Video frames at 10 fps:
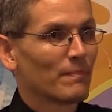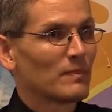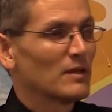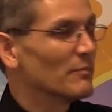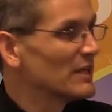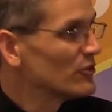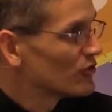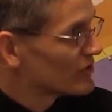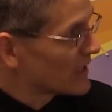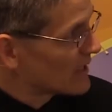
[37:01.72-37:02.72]
You mean you're
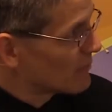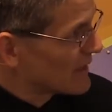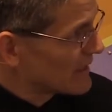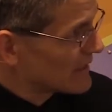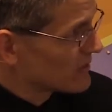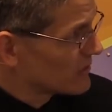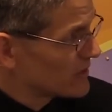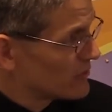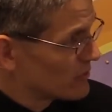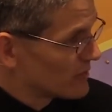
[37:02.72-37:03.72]
diabetic and only
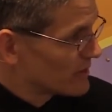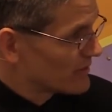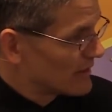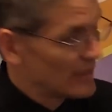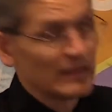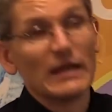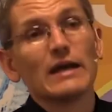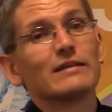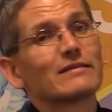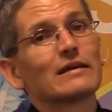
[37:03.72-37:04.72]
2 meals a day?
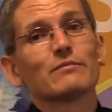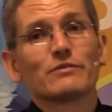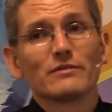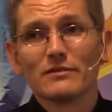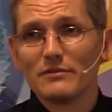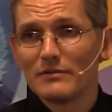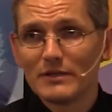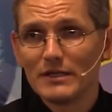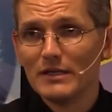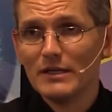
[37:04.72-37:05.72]
Yes,
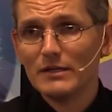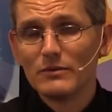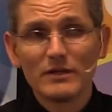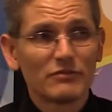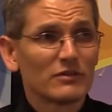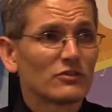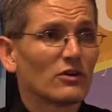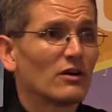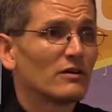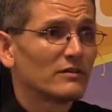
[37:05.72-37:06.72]
absolutely. We have such a
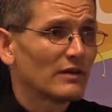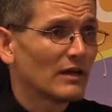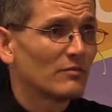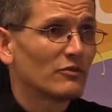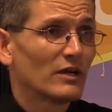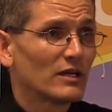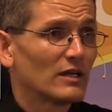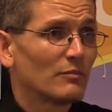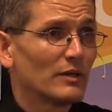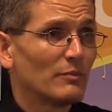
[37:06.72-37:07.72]
hard time trying to
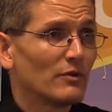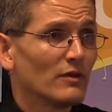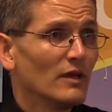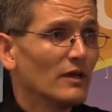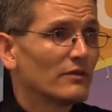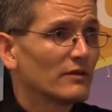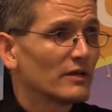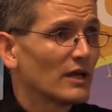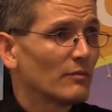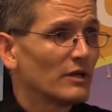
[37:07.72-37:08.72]
get people their
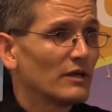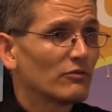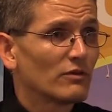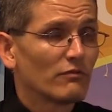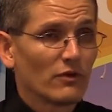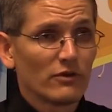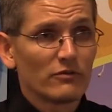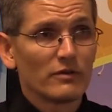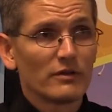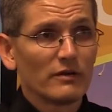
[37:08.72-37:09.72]
diabetes reversed
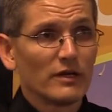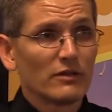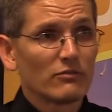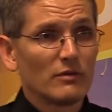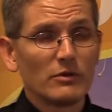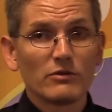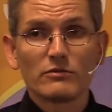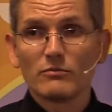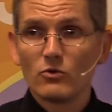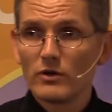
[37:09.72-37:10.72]
when they're eating 3 meals
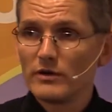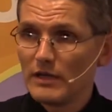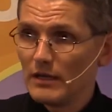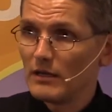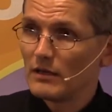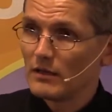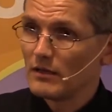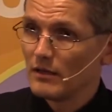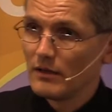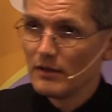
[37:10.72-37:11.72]
or more a day.
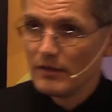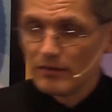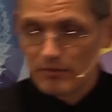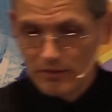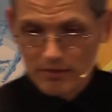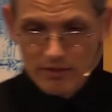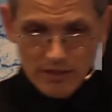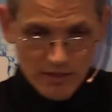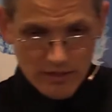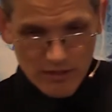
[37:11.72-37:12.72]
Right? You get
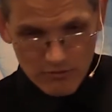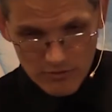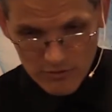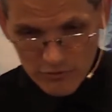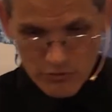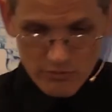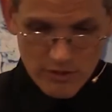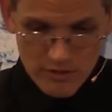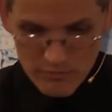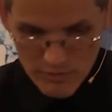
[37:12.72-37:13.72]
it down to the 2, it
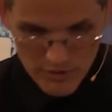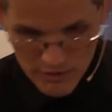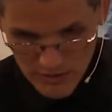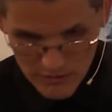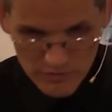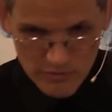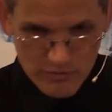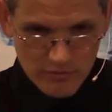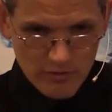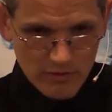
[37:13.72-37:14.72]
gets much easier to
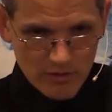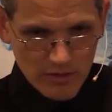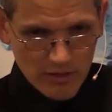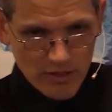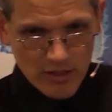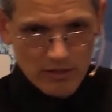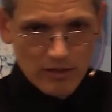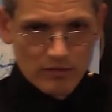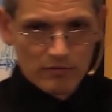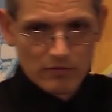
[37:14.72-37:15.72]
start getting
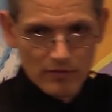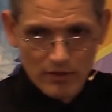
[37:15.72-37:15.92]
things